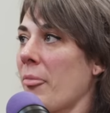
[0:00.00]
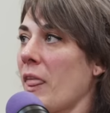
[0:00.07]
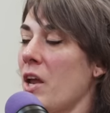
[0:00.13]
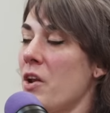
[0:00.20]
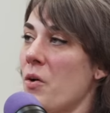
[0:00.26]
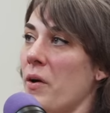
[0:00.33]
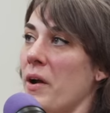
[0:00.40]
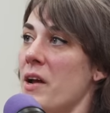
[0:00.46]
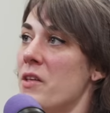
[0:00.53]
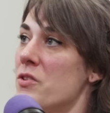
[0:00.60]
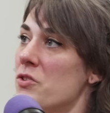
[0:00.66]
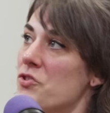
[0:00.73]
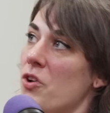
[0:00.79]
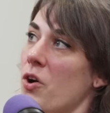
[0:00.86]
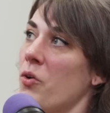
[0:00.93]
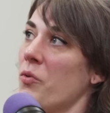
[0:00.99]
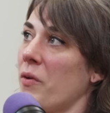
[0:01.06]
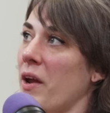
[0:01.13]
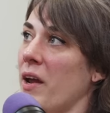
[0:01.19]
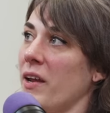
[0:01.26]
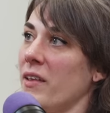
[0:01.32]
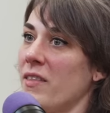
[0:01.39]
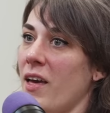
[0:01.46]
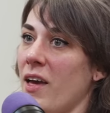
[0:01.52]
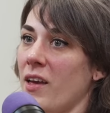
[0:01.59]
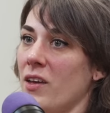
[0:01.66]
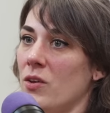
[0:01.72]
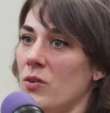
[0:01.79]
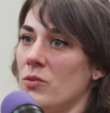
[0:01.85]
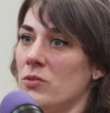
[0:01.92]
you know, are in the show ring
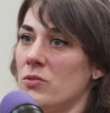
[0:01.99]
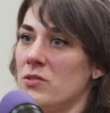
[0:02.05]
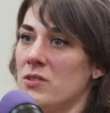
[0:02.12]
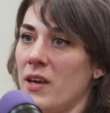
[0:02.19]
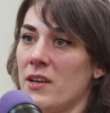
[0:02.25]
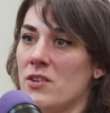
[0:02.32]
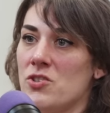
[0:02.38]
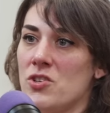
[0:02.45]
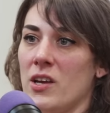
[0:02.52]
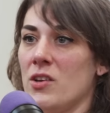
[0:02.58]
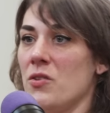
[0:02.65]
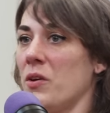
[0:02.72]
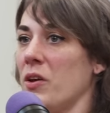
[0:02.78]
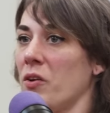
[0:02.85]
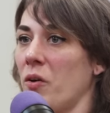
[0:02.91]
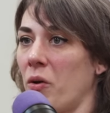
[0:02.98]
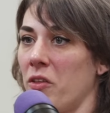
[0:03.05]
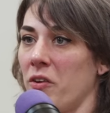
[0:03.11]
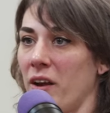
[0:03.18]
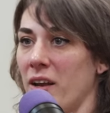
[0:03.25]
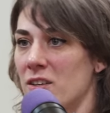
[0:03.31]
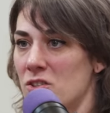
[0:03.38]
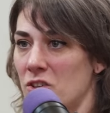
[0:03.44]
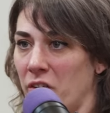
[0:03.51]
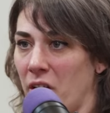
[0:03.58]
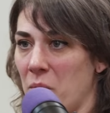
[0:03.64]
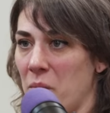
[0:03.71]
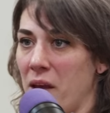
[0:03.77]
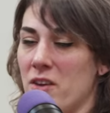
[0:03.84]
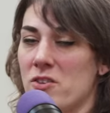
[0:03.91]
that use Kenchi, and you can go to their
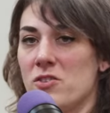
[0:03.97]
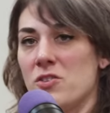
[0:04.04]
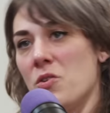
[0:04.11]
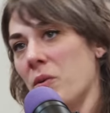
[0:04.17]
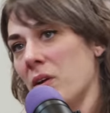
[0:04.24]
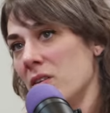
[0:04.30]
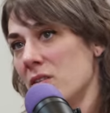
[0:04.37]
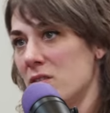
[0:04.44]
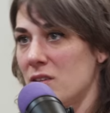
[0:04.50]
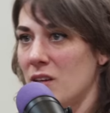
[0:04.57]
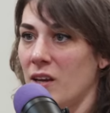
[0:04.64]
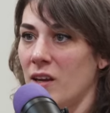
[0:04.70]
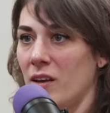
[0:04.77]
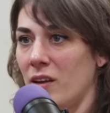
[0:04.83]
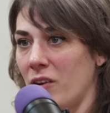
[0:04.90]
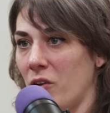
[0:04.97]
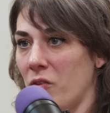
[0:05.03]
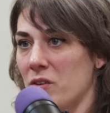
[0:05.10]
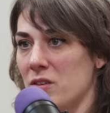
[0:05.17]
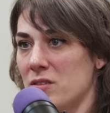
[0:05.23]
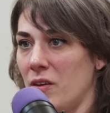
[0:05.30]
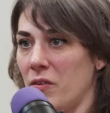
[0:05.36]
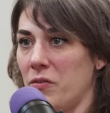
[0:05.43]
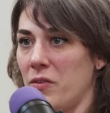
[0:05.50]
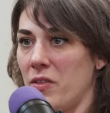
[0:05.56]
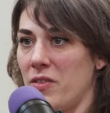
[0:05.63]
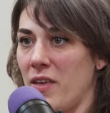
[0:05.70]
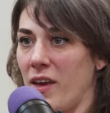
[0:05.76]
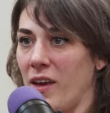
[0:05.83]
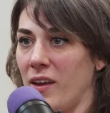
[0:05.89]
Instagram pages and you can see, you know, the stuff
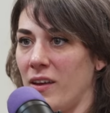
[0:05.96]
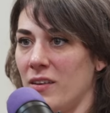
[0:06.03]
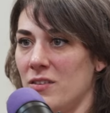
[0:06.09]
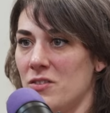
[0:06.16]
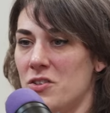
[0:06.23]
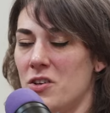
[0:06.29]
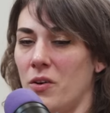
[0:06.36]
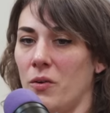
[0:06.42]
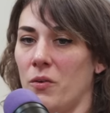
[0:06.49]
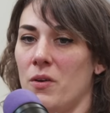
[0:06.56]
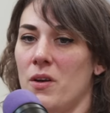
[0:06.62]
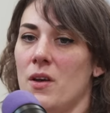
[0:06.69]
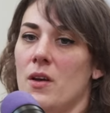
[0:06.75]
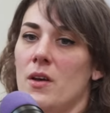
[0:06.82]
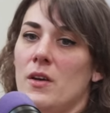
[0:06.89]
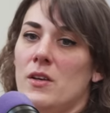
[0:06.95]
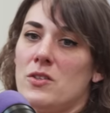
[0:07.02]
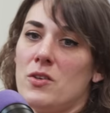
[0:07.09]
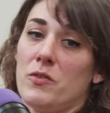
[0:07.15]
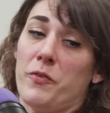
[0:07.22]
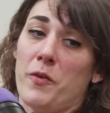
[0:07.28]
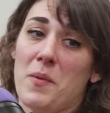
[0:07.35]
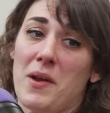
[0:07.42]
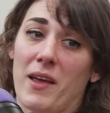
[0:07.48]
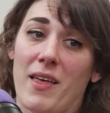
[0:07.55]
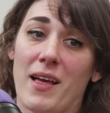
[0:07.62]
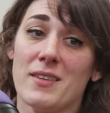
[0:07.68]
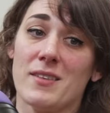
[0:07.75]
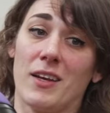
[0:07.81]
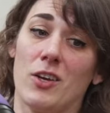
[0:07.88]
that they do. So for me,
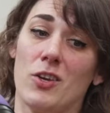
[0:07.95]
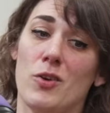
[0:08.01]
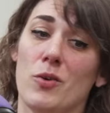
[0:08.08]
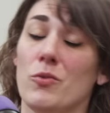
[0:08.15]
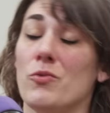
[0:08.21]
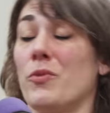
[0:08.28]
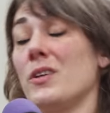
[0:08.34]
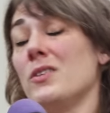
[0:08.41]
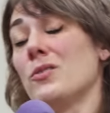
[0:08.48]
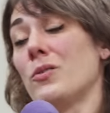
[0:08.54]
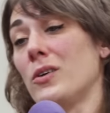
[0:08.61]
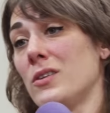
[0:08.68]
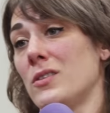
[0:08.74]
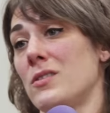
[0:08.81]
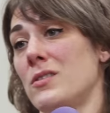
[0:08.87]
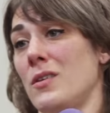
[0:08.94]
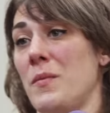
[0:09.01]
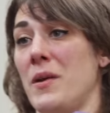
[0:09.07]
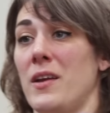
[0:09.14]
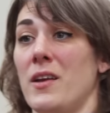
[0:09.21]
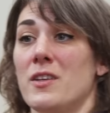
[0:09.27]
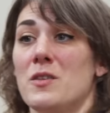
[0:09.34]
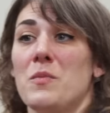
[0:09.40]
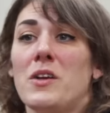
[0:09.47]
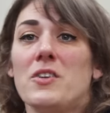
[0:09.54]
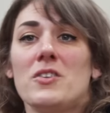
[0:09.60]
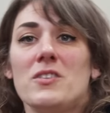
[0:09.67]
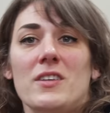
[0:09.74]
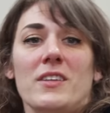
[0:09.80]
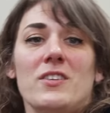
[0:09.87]
that's, like, a huge resource. I mean, as
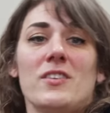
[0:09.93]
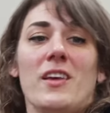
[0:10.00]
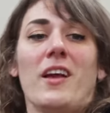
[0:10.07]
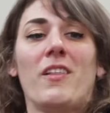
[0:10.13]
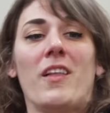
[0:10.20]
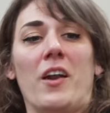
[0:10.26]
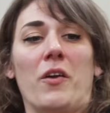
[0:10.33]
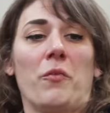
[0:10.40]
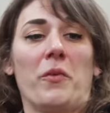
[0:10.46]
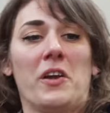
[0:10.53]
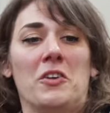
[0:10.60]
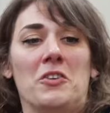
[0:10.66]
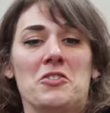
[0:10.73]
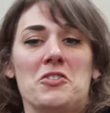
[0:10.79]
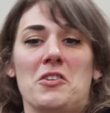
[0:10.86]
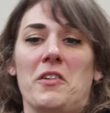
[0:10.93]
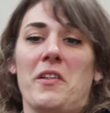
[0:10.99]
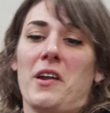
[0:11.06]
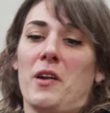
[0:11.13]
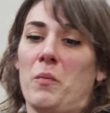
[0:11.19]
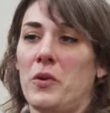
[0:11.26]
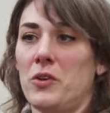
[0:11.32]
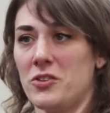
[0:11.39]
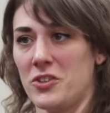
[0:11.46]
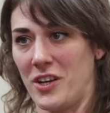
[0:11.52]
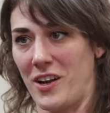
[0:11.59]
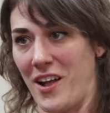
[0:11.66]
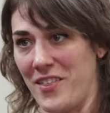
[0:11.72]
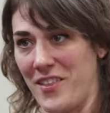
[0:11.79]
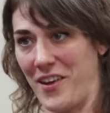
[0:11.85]
much as it's, like, a lot of reels and a lot of
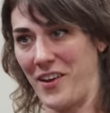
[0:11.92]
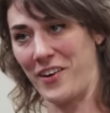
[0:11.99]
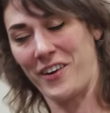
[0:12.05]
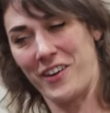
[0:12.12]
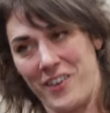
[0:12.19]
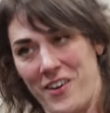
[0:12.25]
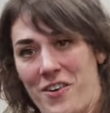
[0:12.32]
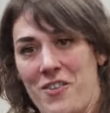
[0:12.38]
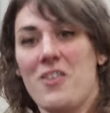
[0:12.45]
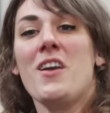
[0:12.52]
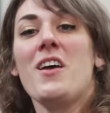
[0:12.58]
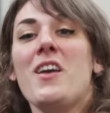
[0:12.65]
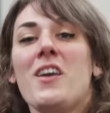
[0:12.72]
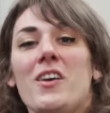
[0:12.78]
bullshit on there, you know,